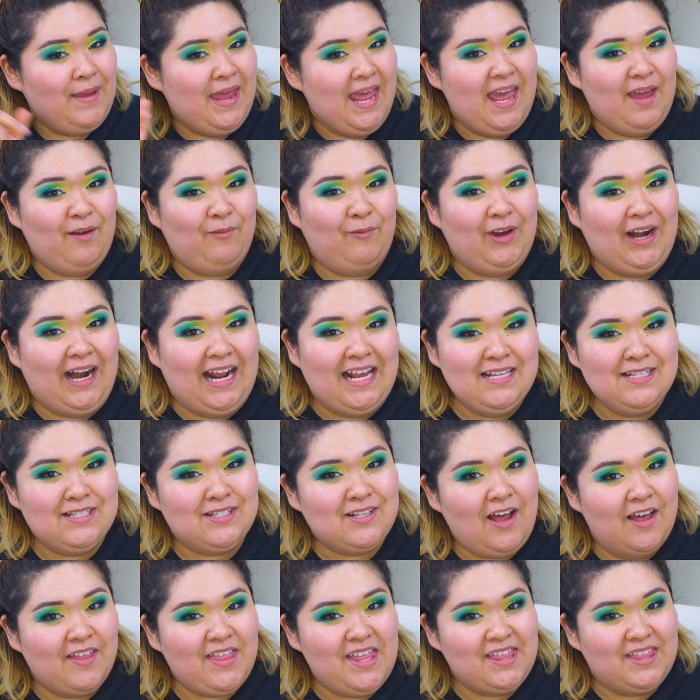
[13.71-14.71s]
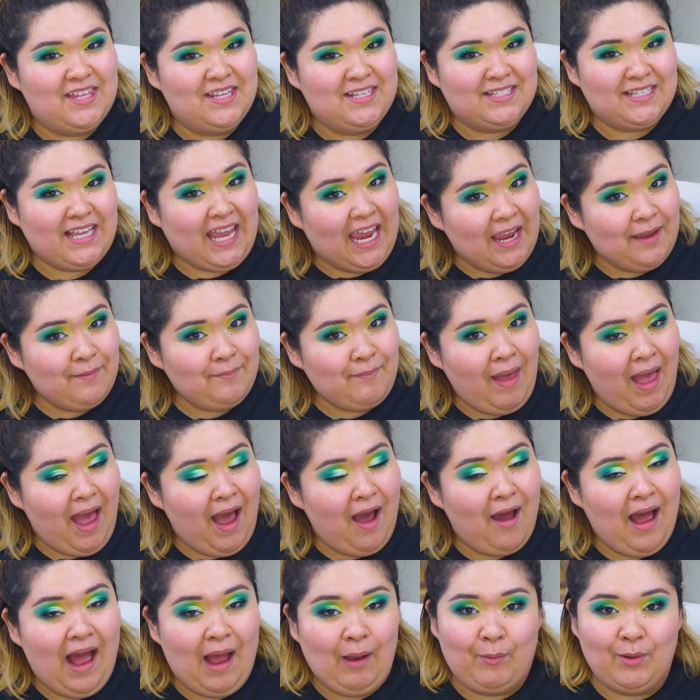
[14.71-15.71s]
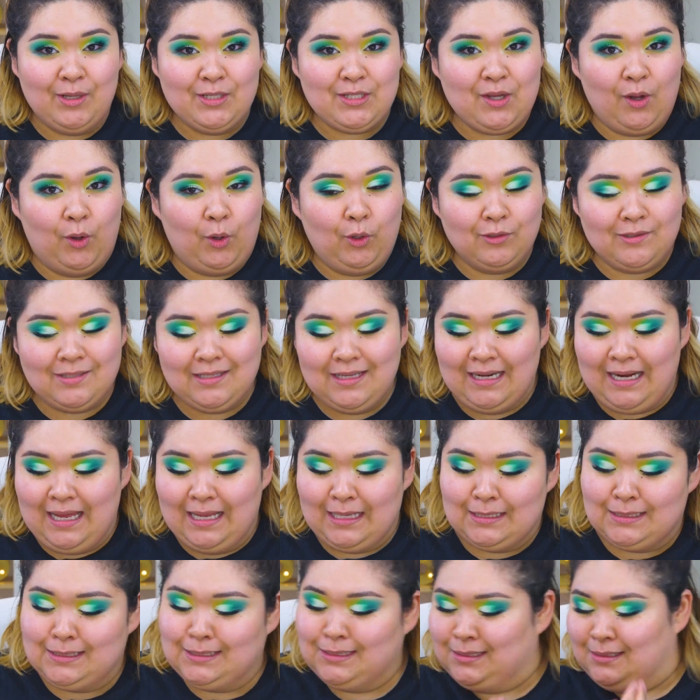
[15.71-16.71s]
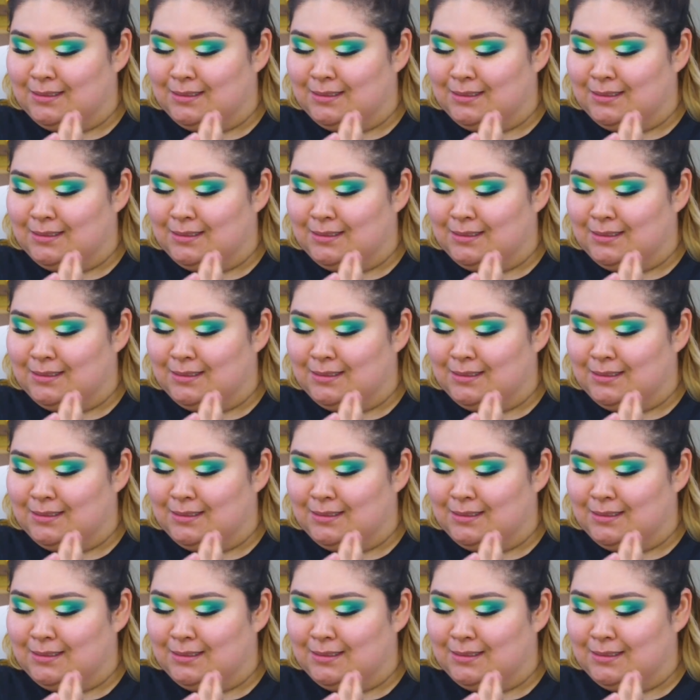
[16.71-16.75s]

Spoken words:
Man, when I saw that this came out, I went to Ulta and I